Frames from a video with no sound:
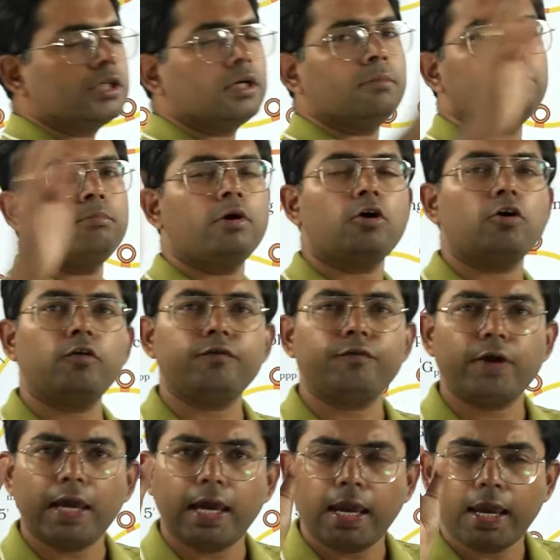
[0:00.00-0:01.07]
number
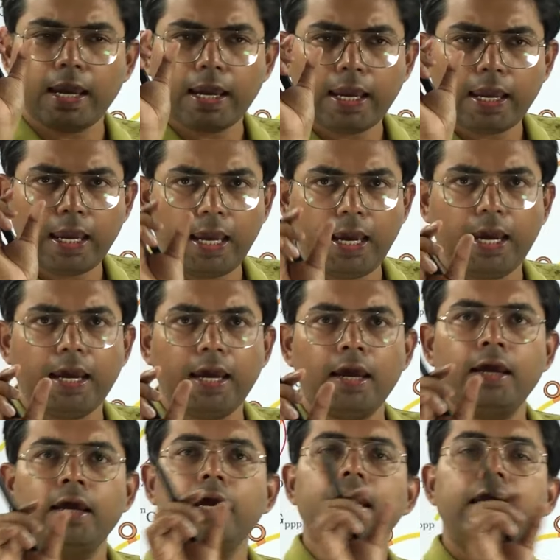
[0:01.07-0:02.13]
of
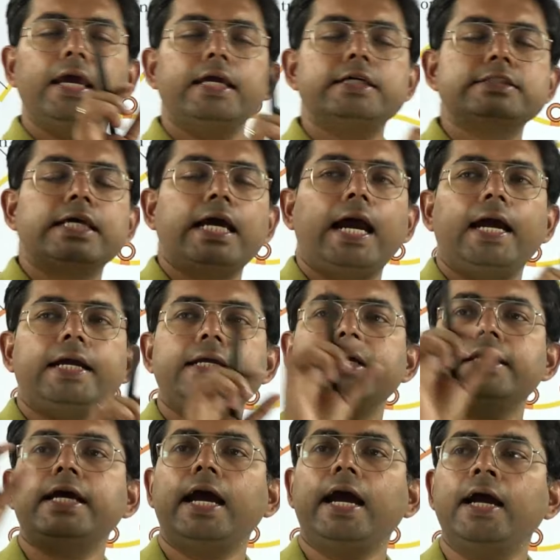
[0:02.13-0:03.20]
A is
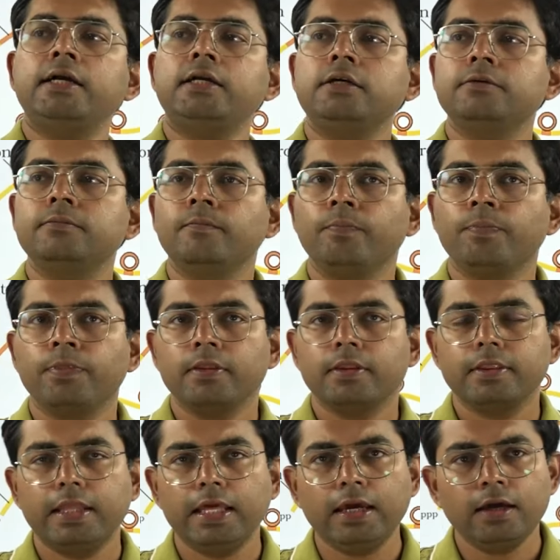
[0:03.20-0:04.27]
added at
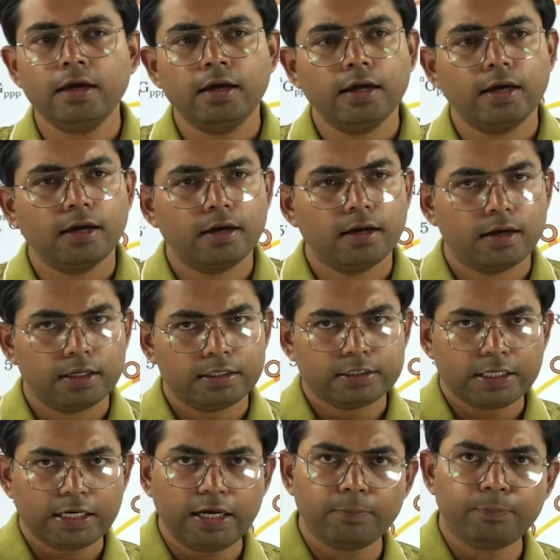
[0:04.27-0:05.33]
the
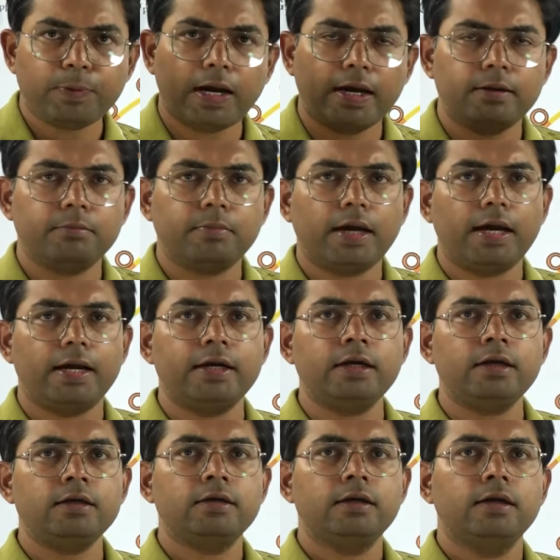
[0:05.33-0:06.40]
3'
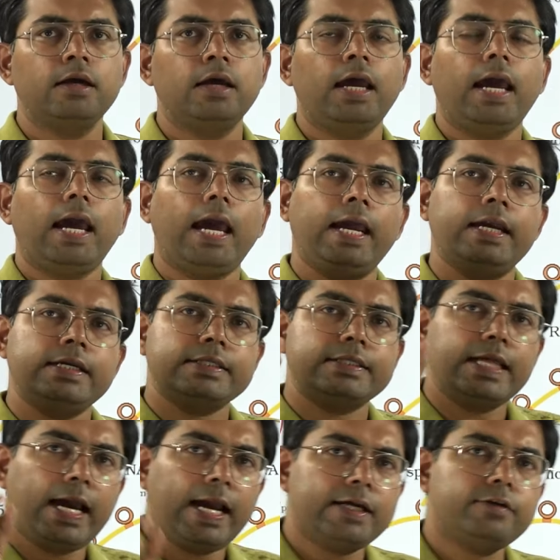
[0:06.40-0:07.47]
end, and
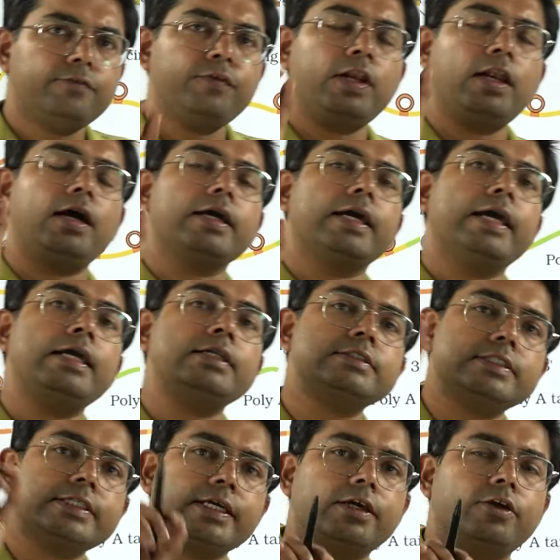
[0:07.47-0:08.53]
that will again
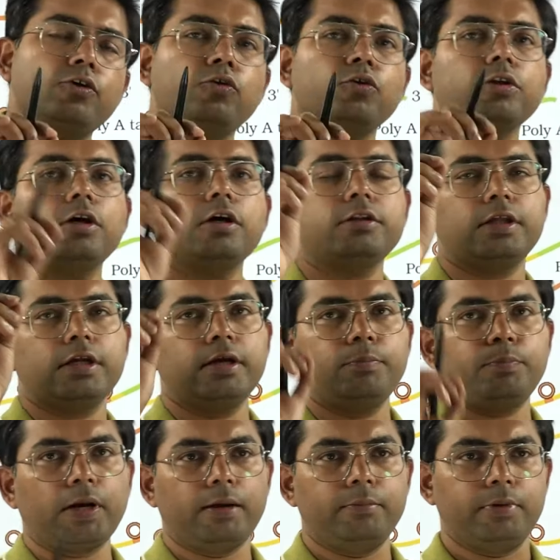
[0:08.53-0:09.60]
secure the
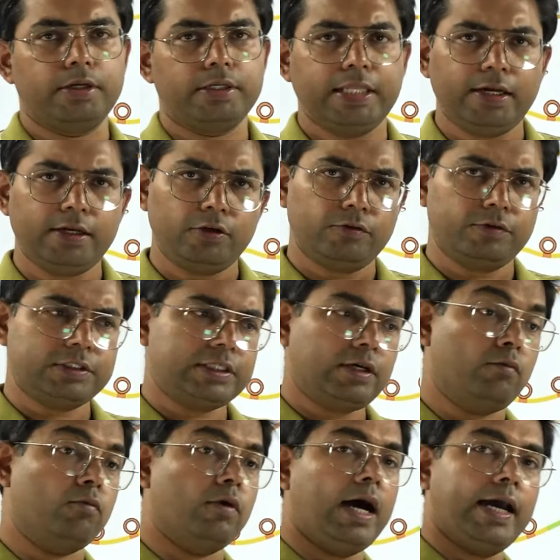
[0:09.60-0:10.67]
3' end. Then you will say,
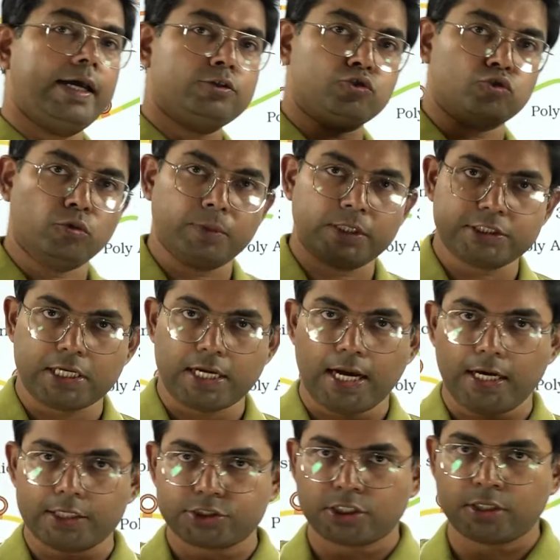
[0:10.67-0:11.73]
why so much
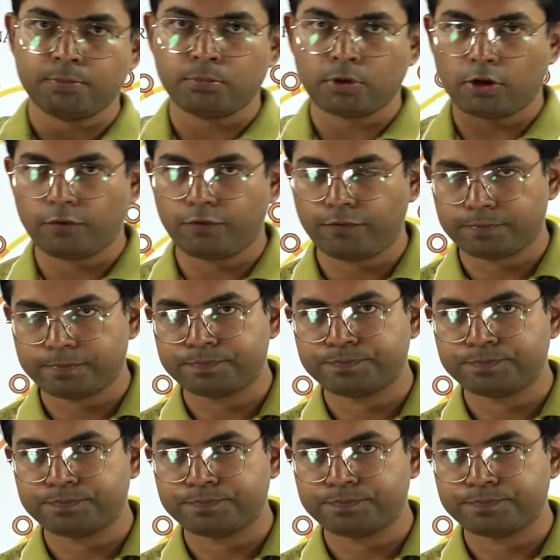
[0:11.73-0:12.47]
large number of